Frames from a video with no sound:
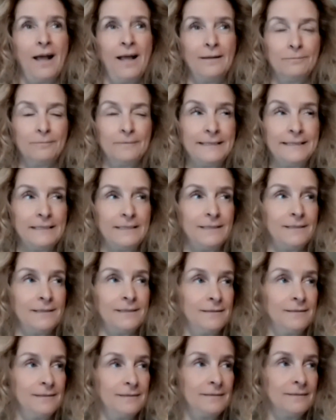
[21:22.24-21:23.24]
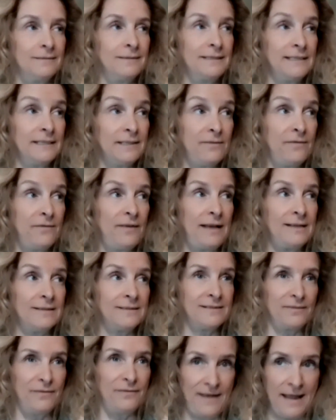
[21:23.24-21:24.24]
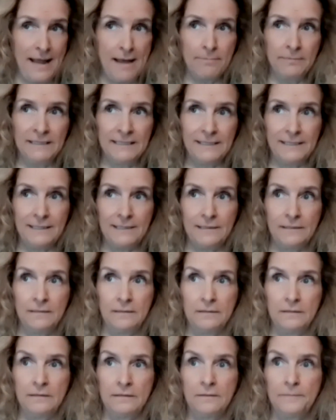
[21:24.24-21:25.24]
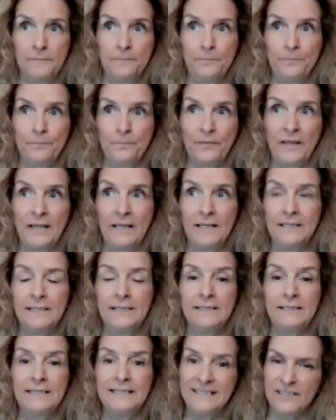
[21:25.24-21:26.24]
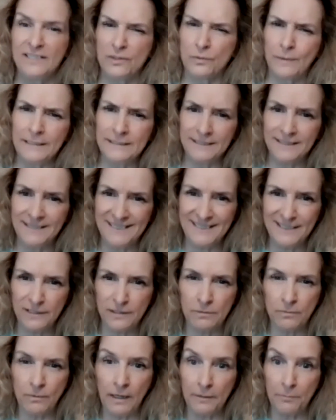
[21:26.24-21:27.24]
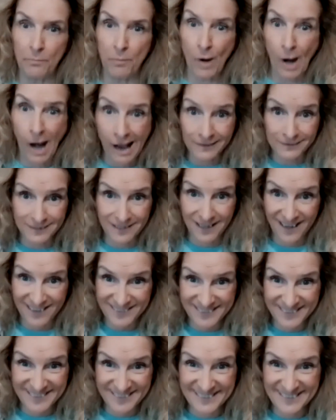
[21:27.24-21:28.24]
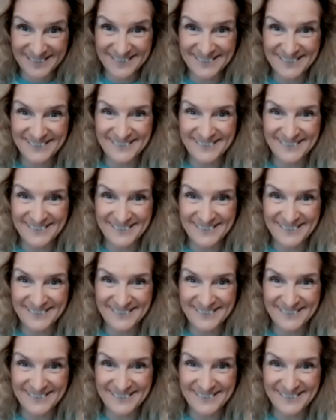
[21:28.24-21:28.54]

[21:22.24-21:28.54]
And we live as a family and in each one teach one process.